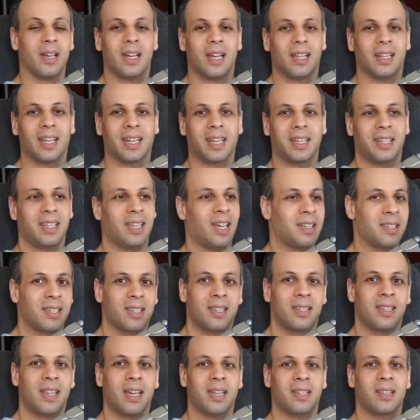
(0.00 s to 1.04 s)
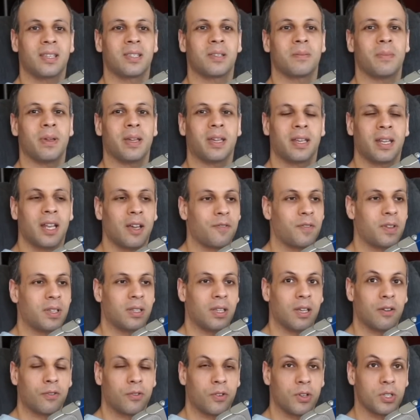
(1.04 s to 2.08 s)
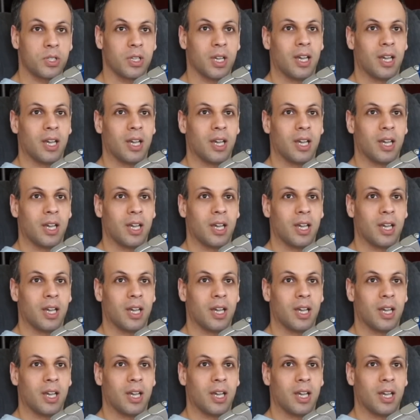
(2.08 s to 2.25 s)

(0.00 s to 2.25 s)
And like at the end of the day, it doesn't make an effing difference